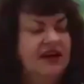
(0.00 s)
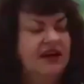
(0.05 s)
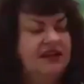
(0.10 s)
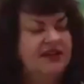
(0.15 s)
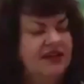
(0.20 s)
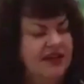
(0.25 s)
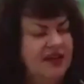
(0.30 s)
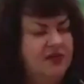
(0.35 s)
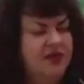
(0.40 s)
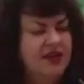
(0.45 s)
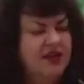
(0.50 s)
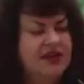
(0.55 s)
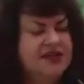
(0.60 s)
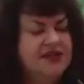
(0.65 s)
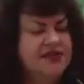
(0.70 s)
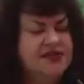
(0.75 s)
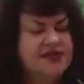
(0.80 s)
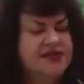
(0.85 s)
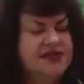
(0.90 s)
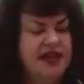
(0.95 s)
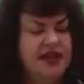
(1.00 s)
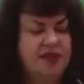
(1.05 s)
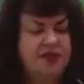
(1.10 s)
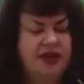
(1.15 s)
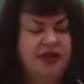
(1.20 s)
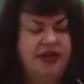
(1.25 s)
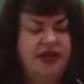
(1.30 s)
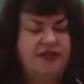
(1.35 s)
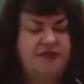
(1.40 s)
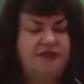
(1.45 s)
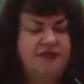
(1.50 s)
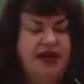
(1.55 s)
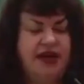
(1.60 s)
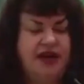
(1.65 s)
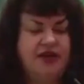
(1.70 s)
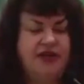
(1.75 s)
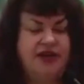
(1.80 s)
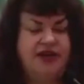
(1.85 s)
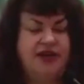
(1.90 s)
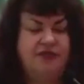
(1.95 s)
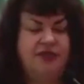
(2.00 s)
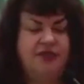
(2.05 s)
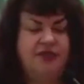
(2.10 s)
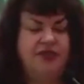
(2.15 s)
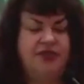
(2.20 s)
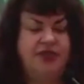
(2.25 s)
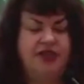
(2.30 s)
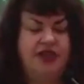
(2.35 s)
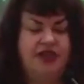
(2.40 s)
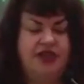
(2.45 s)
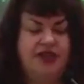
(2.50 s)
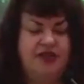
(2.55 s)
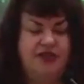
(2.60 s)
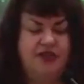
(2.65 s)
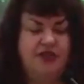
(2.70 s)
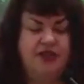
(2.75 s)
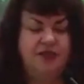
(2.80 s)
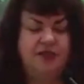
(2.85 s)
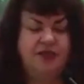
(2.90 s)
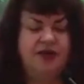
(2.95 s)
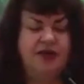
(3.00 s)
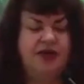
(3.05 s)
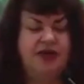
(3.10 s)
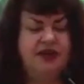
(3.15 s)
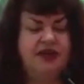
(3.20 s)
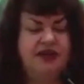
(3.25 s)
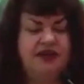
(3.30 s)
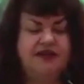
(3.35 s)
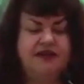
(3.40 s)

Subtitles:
Today we're also celebrating Flower Communion, and Norbert and